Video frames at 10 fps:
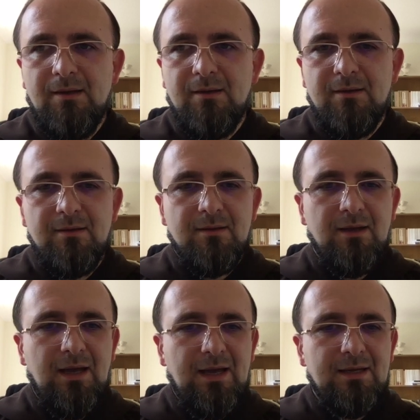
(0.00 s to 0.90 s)
Uh,
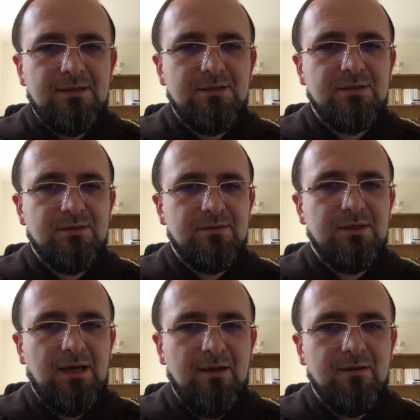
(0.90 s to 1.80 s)
and
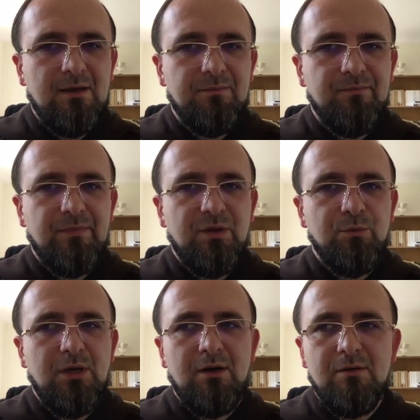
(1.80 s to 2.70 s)
together
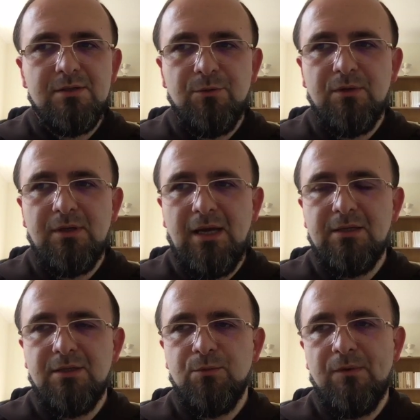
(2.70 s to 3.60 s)
we are also
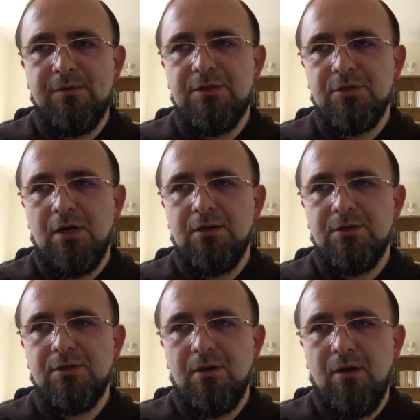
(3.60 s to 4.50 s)
united with the
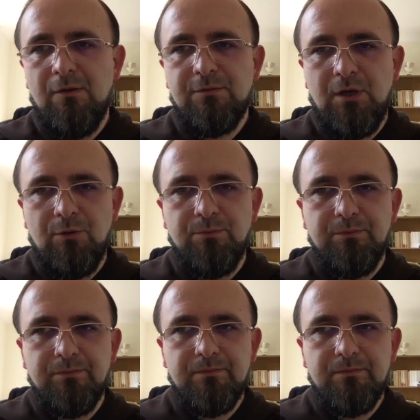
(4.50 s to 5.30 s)
Church of Rome.